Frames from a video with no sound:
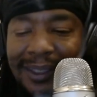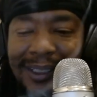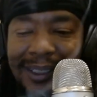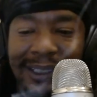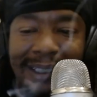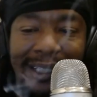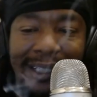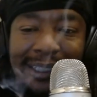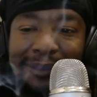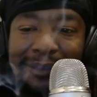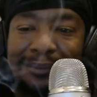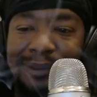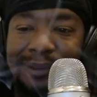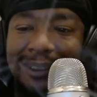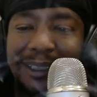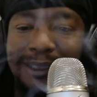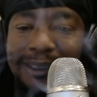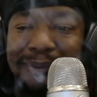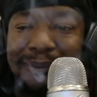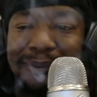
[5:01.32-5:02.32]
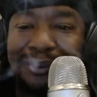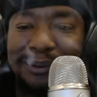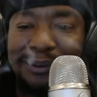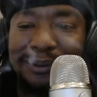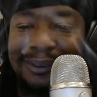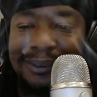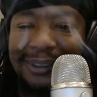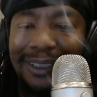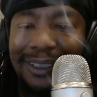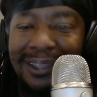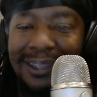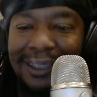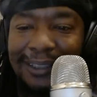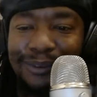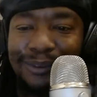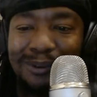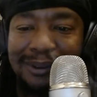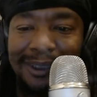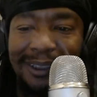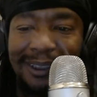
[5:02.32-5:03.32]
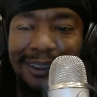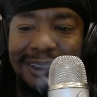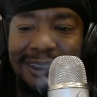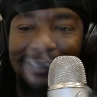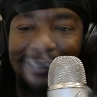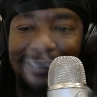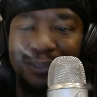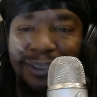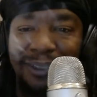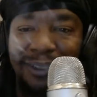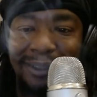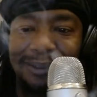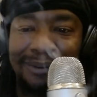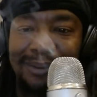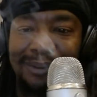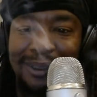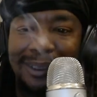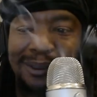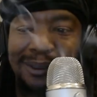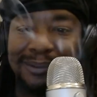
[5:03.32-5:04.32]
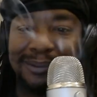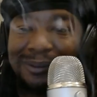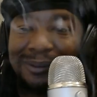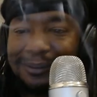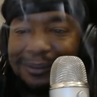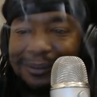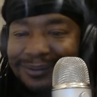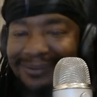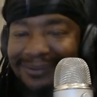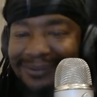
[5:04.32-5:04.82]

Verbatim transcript: They got them. They got them on util the utility fucking arounds.